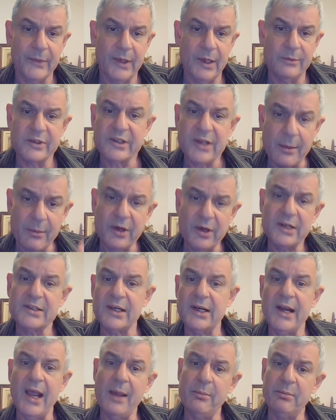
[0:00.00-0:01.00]
When someone
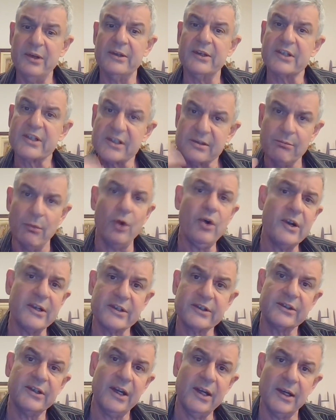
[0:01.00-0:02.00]
is unhappy, the
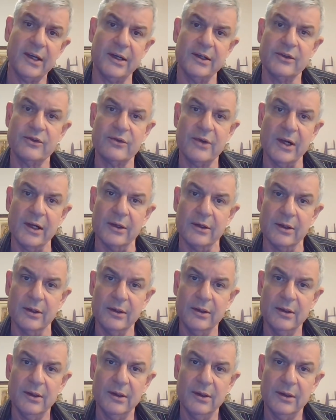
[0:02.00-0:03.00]
smallest thing can
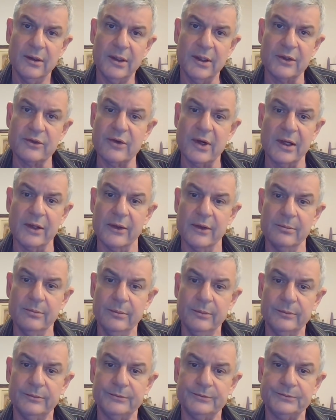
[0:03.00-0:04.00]
trigger
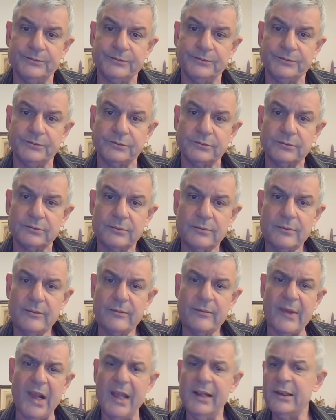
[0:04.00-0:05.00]
them.
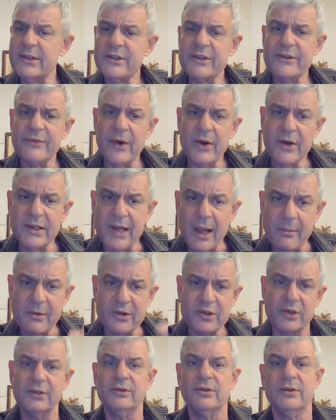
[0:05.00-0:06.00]
And this is very
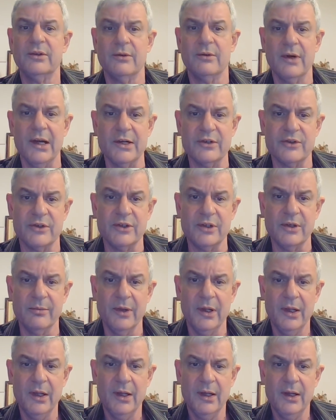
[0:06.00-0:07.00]
damaging to the relationship.
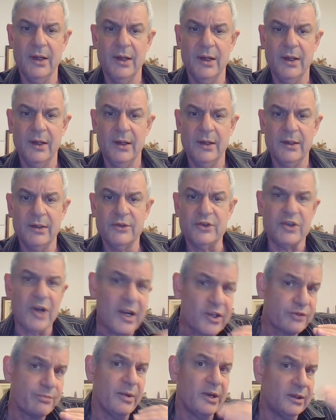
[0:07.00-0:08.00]

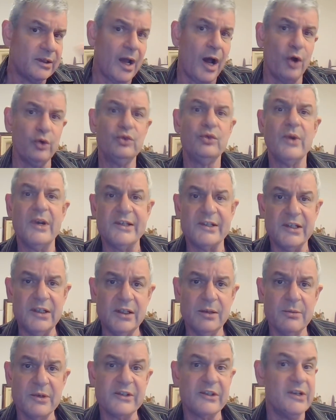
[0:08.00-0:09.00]
Judgment outweighs
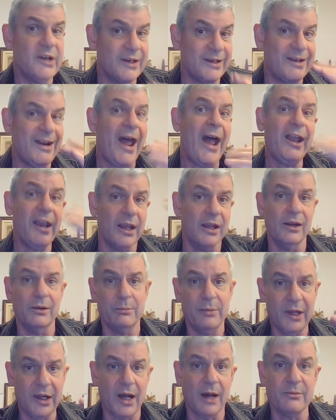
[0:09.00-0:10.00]
intimacy, and
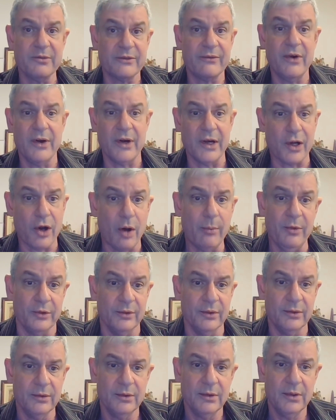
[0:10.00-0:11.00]
nagging becomes very
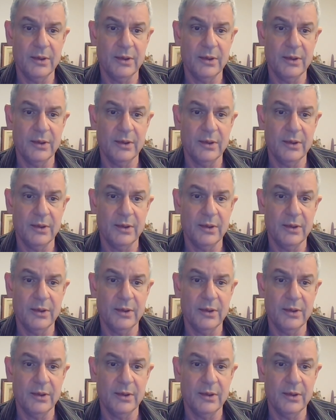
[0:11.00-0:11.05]
common.